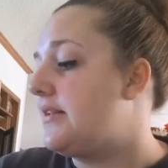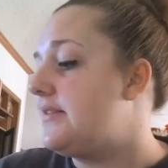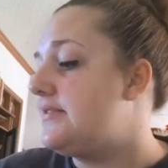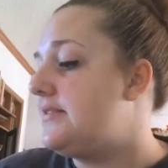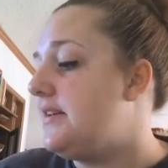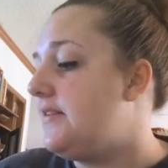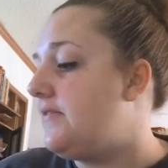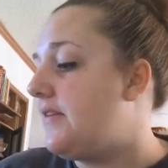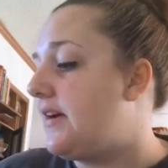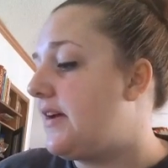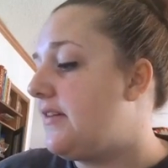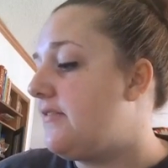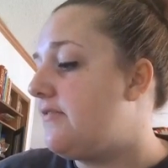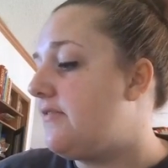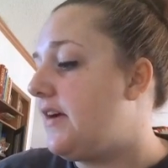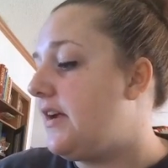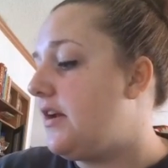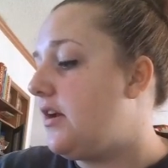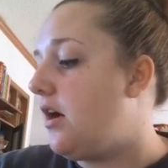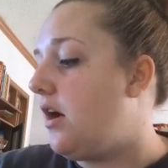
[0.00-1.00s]
Let's see if I can
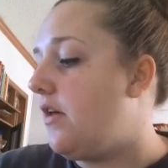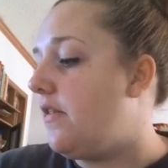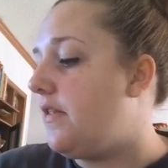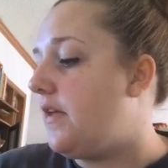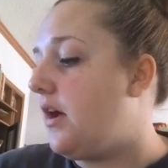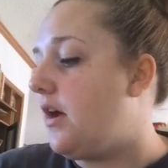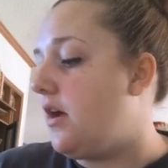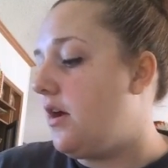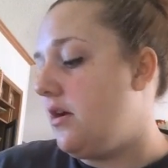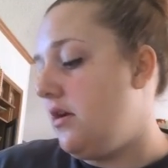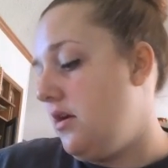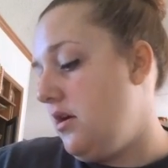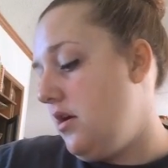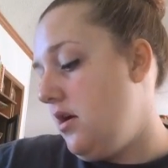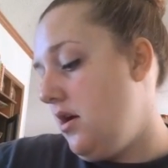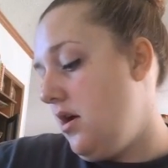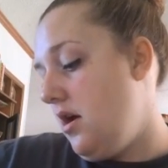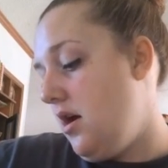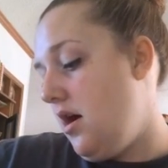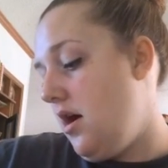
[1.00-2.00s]
find all the,
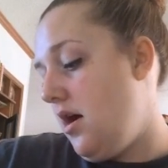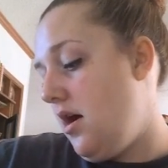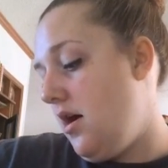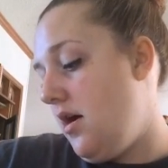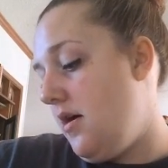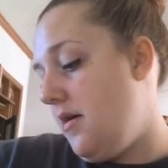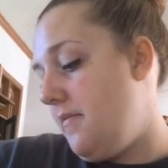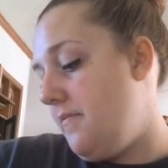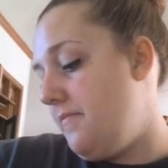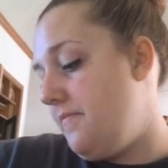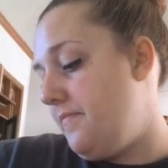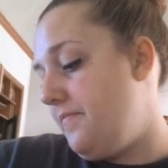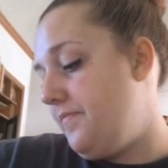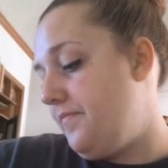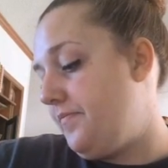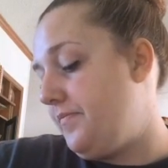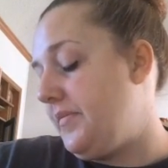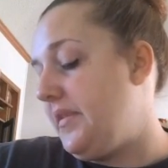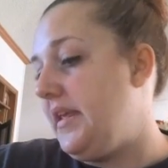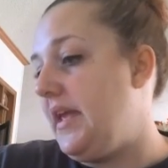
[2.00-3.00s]

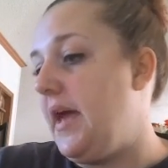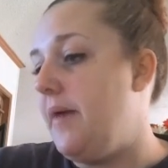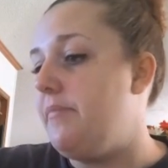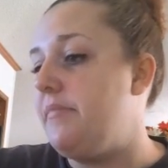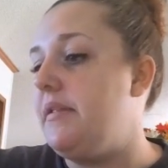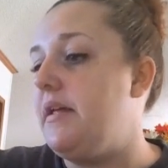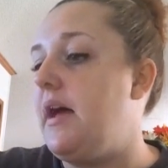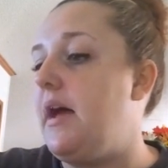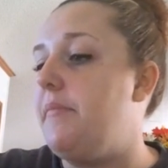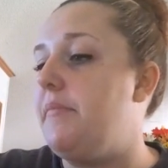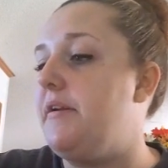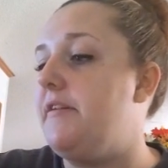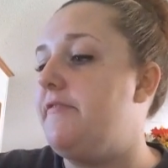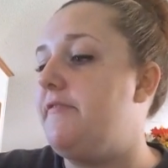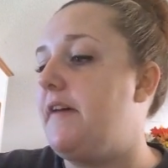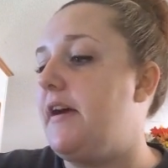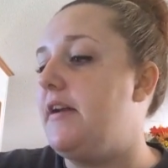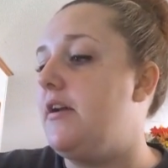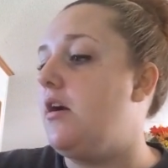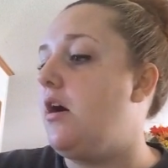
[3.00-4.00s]
yeah, I'm going to
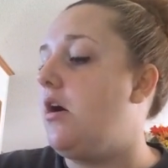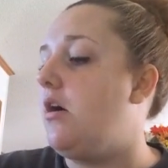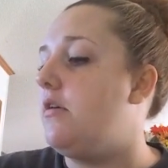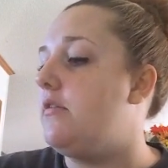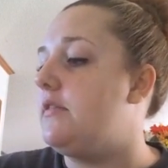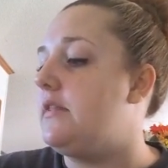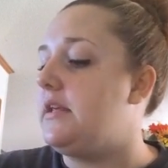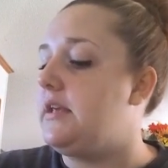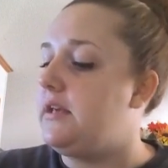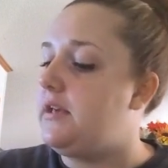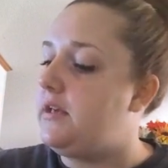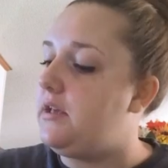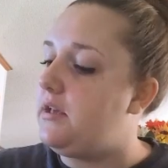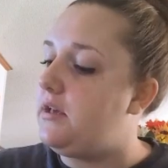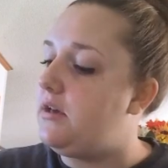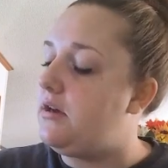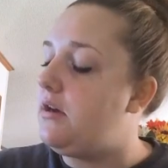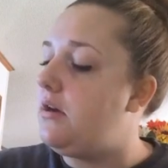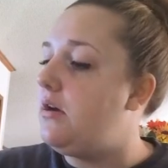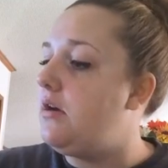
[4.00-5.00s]
find all
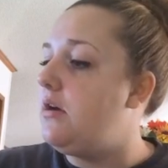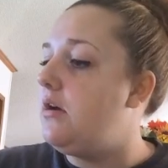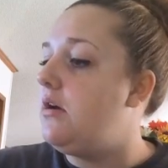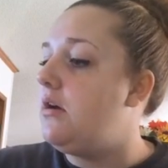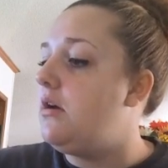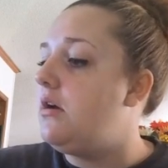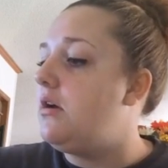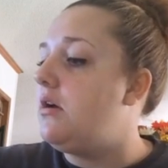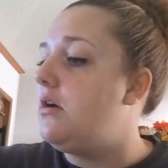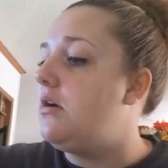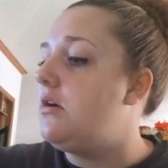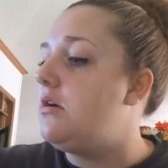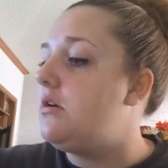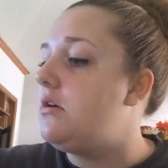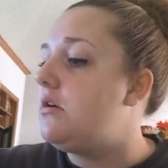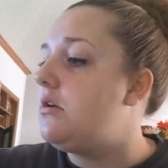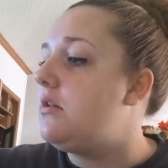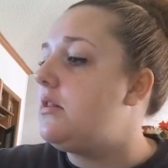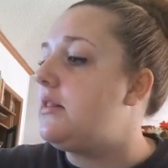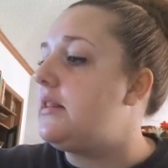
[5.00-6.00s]
the
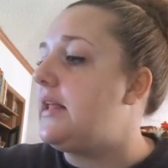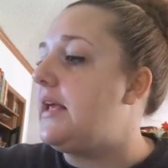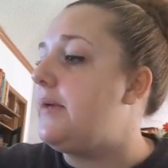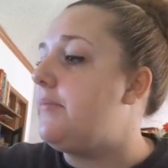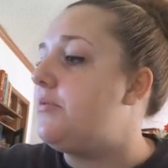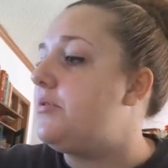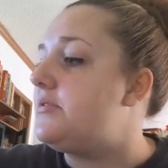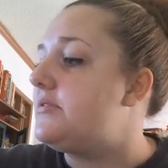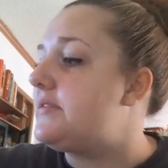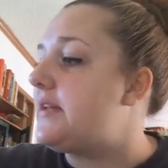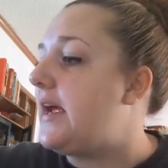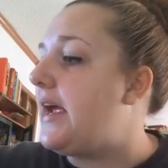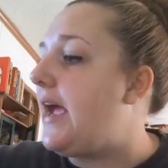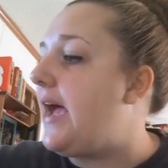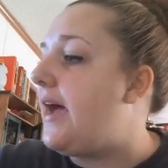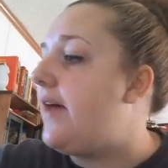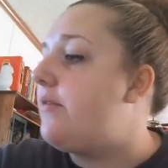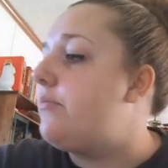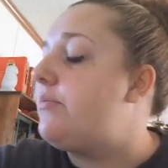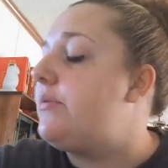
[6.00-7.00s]
labels I
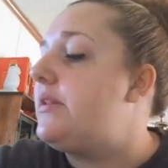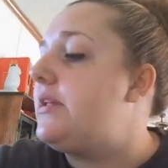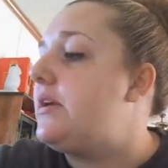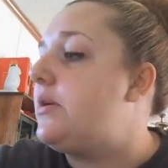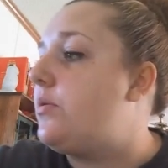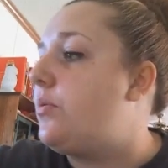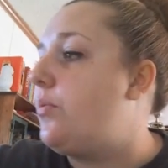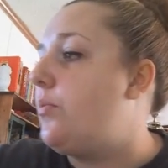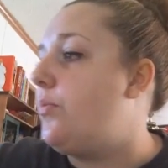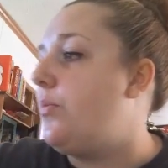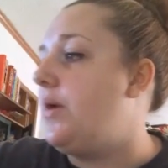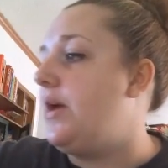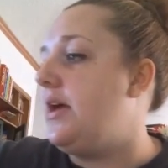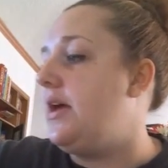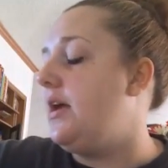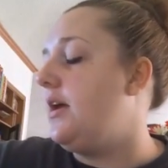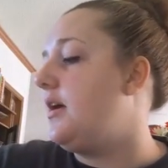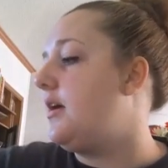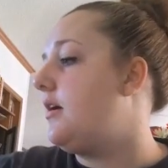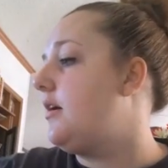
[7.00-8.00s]
had really
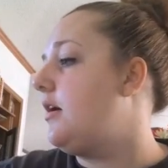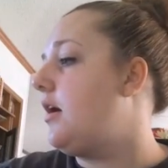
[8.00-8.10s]
quick.